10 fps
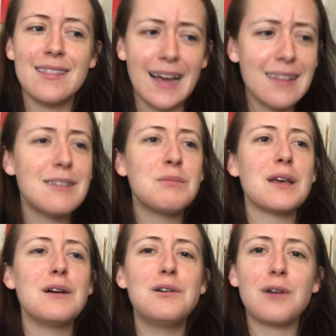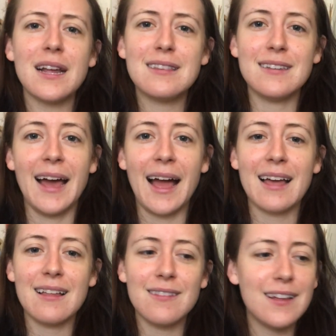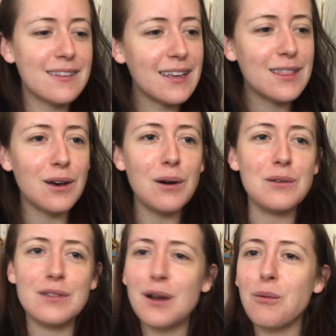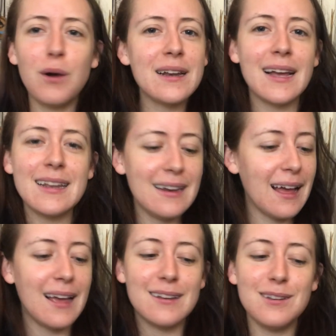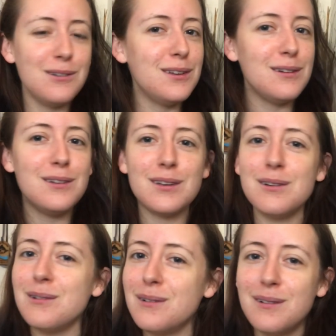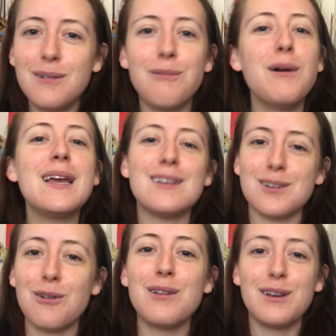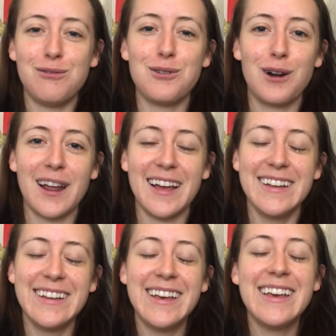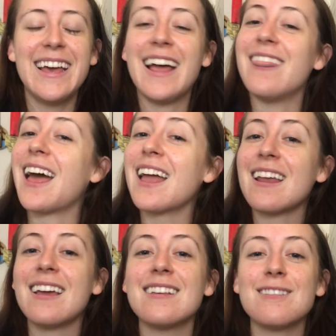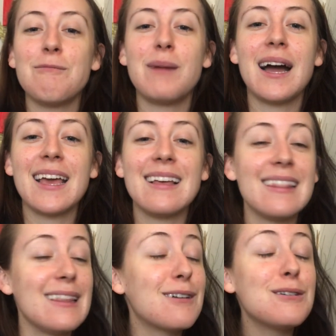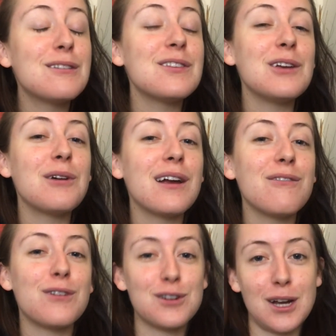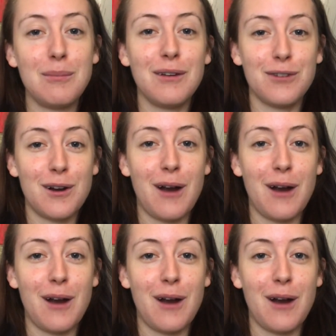That seems like a great snack. Let's get those. They're $1.99. Do. We could totally afford it. And that is my little secret for shopping for